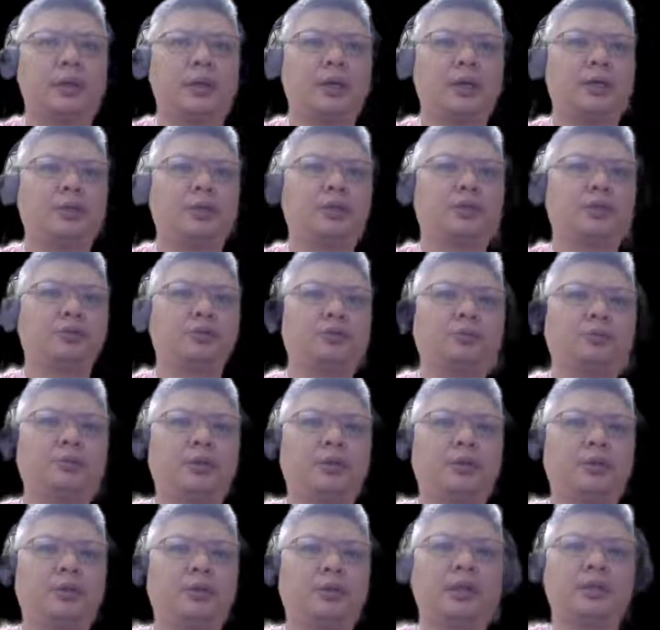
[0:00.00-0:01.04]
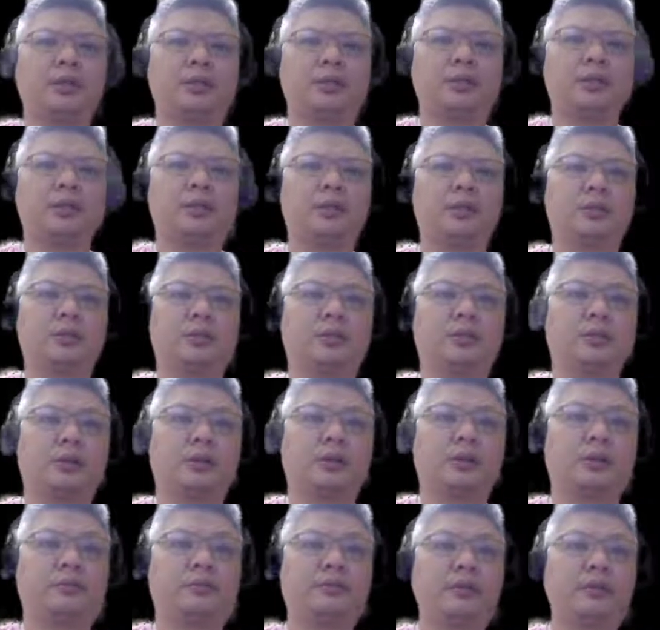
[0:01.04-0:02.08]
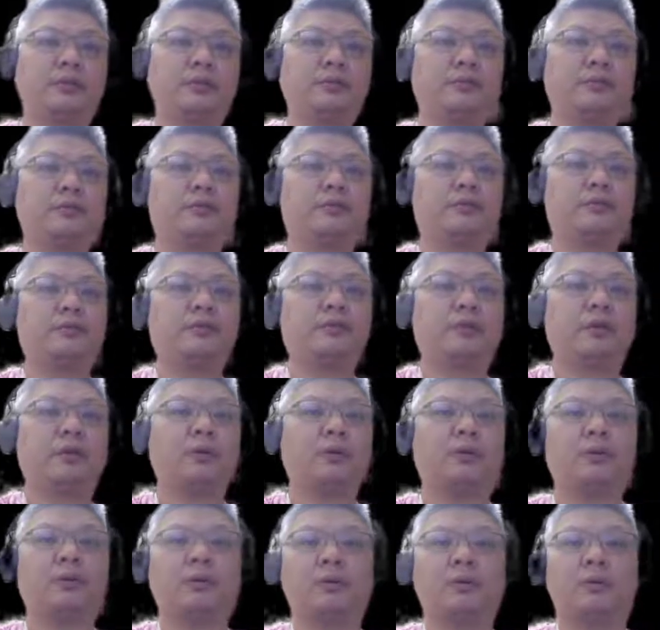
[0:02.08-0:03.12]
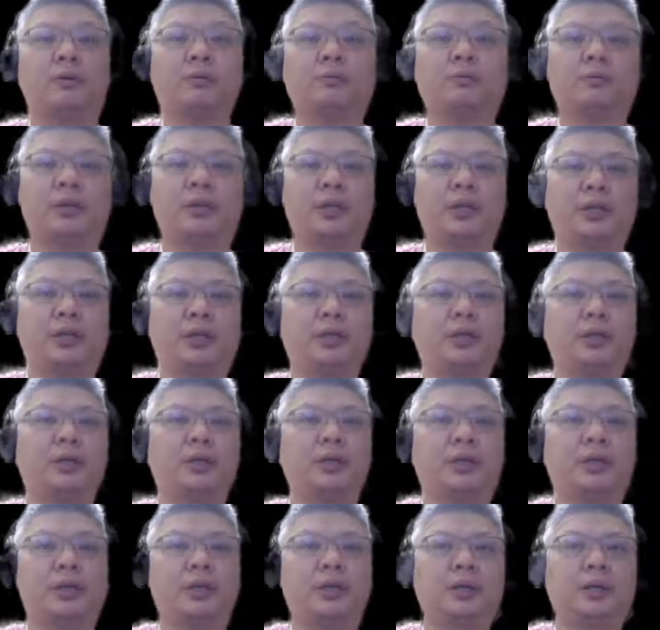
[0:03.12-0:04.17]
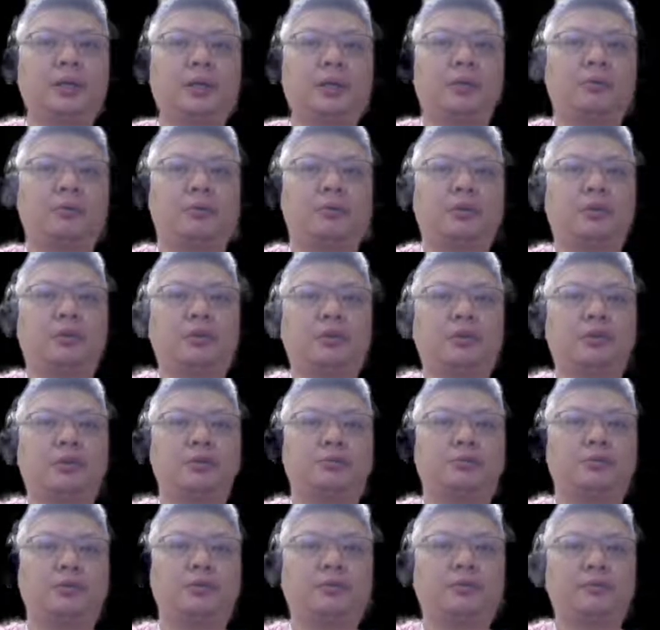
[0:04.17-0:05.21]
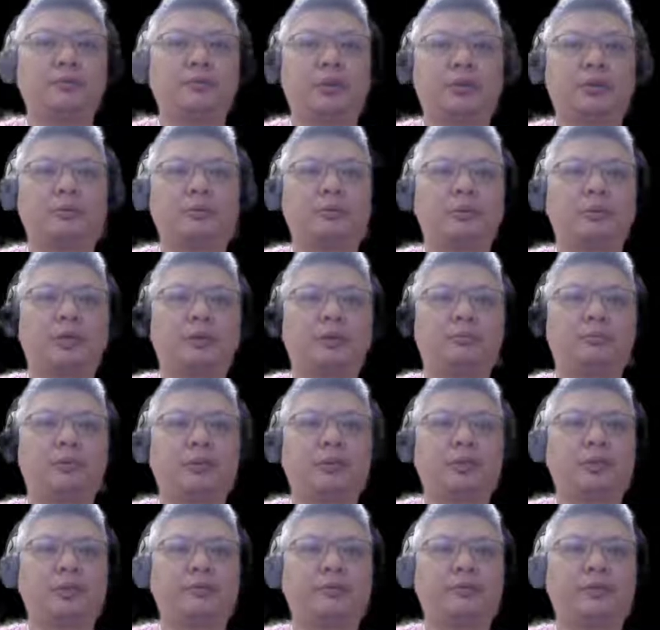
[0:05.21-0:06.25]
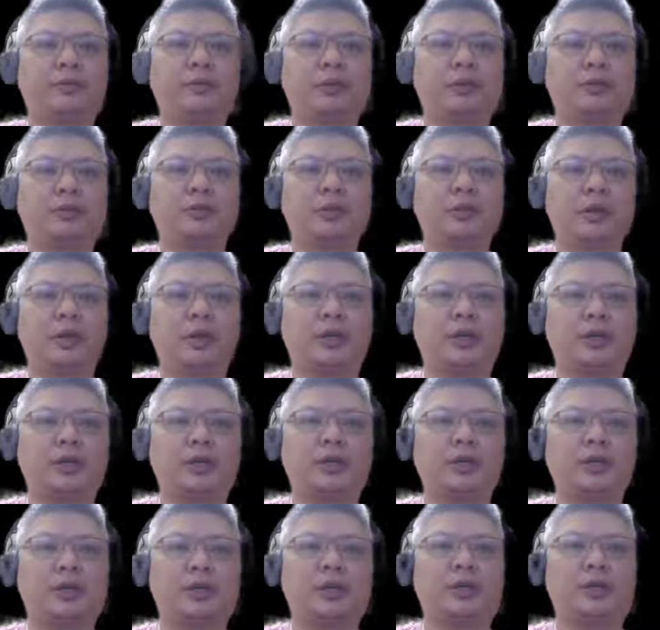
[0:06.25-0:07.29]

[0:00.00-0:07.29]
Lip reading: And this will be the last nail in the coffin for red. With this move, black will now be delivering a check.